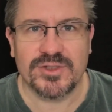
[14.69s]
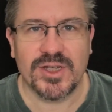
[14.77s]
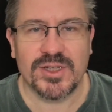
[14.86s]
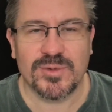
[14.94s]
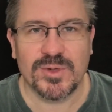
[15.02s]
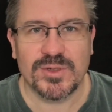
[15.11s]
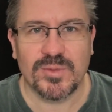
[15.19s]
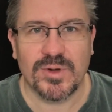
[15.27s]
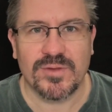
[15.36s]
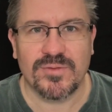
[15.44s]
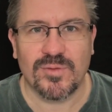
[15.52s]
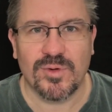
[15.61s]
January
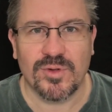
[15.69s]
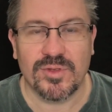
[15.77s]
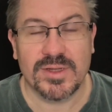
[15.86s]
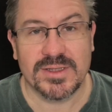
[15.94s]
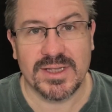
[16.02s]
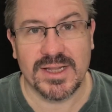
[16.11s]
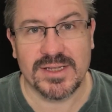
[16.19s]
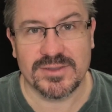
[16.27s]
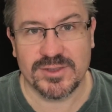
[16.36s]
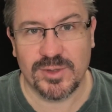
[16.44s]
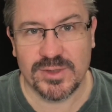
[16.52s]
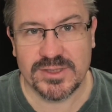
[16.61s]
24th. Today
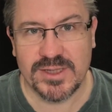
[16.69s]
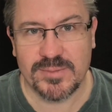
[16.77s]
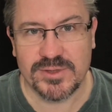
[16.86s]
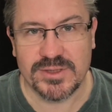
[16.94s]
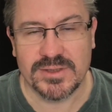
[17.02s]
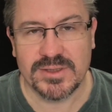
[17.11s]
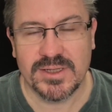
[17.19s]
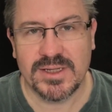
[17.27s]
is no exception.